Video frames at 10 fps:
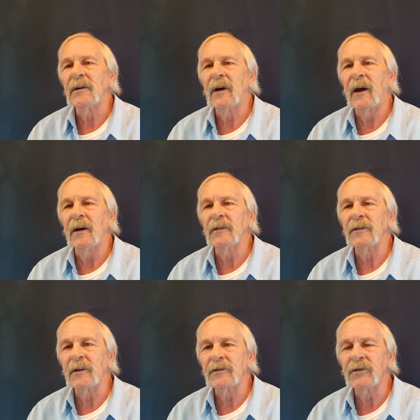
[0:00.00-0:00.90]
how
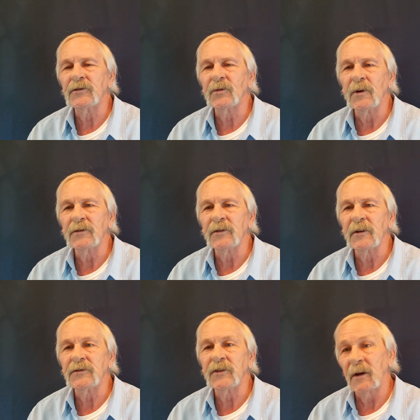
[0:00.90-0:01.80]
that situation
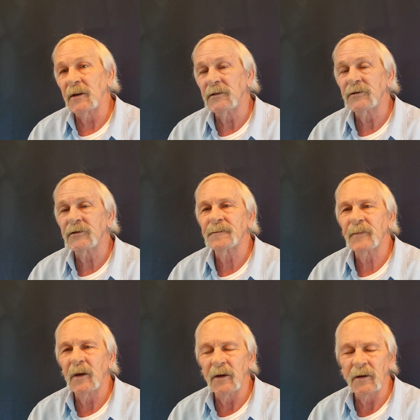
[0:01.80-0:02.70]
had changed,
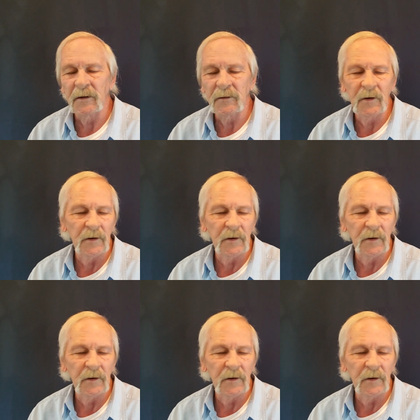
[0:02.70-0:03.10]
and